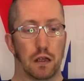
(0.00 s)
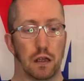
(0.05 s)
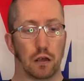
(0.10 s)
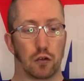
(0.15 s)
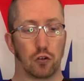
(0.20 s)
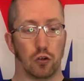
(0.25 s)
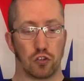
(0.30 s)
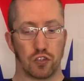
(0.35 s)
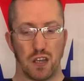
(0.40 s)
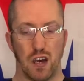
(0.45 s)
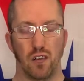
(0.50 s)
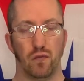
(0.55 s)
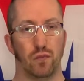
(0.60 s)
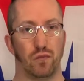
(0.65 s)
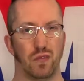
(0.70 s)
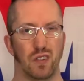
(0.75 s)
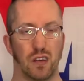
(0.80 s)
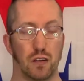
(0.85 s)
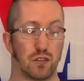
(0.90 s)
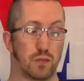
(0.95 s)
Of course,
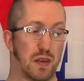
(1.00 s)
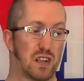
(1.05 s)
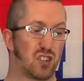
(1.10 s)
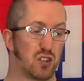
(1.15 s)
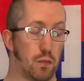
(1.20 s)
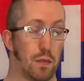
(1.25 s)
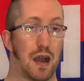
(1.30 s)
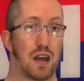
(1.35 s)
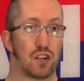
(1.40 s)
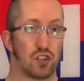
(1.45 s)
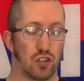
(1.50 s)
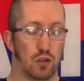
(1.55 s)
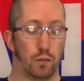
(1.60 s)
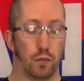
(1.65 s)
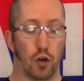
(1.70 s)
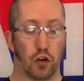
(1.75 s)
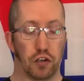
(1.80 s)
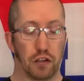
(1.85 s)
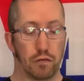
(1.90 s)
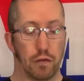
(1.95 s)
it's meant to match the
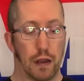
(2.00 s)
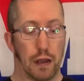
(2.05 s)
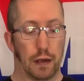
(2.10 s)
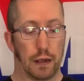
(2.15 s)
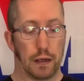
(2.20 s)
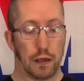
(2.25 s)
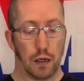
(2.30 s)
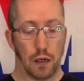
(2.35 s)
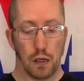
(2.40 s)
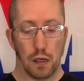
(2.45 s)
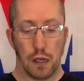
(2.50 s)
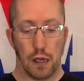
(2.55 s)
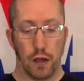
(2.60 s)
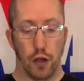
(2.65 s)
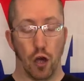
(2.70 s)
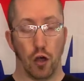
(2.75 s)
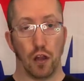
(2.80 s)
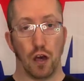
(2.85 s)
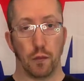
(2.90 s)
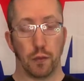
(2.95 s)
body really.
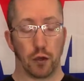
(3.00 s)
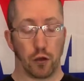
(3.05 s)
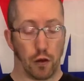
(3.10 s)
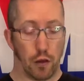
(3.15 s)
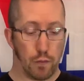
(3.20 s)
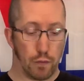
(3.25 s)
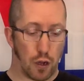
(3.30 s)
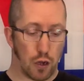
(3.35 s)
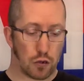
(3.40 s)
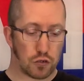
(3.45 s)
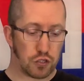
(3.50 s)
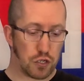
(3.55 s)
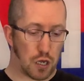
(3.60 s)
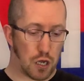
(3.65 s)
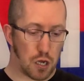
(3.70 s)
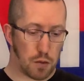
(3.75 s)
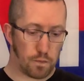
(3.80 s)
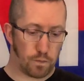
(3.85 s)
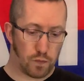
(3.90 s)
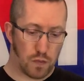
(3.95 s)
Not that I'll be going box
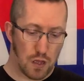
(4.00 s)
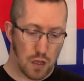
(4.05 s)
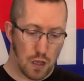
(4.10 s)
up.